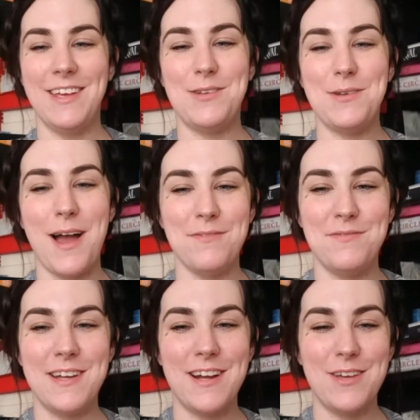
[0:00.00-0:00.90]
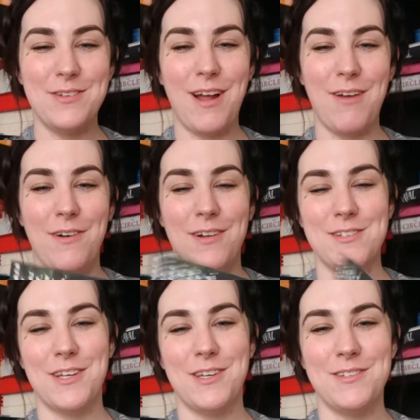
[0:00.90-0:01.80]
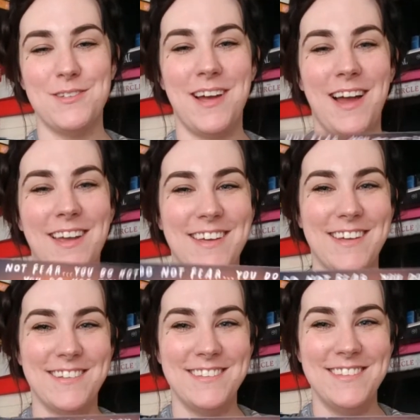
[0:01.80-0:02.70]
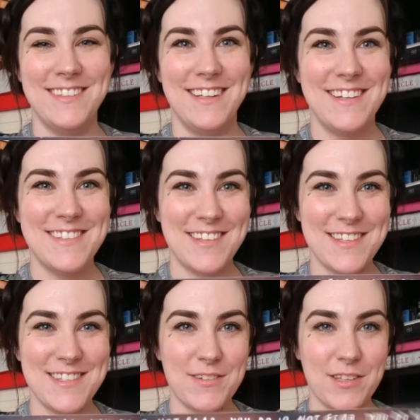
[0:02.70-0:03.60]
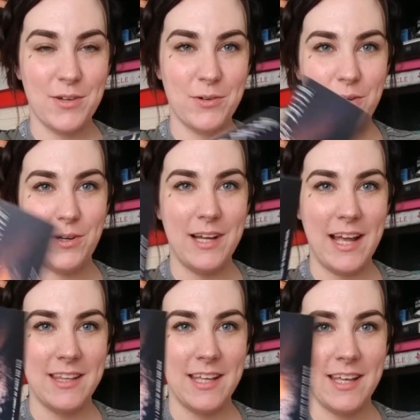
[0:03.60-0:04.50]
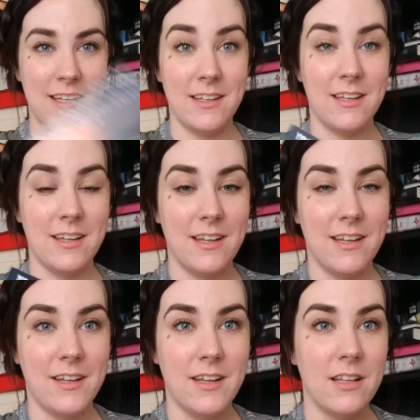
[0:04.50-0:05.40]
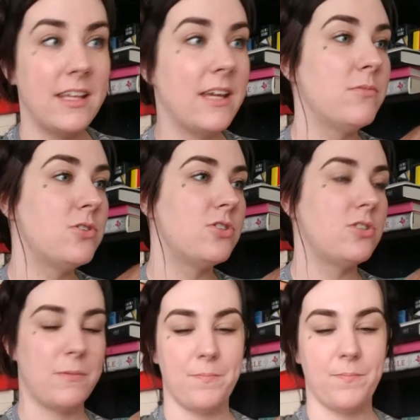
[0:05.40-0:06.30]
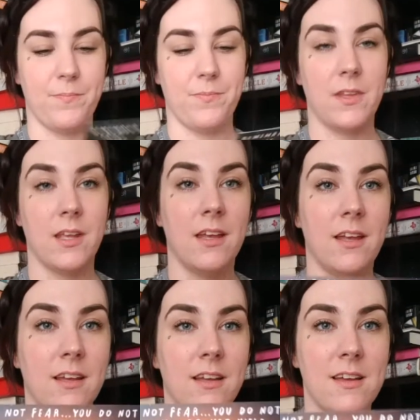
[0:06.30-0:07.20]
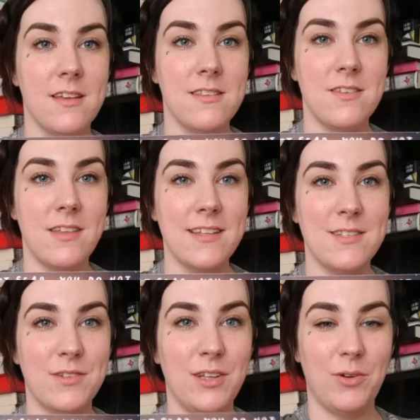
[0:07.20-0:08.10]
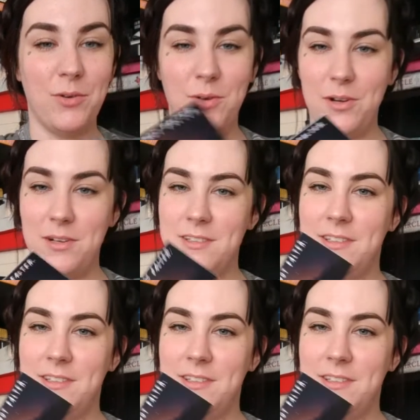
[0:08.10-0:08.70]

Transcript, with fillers: you do not fear, you do not falter, you do not yield. So that's really cool. And then Liam, shh. So that's really cool.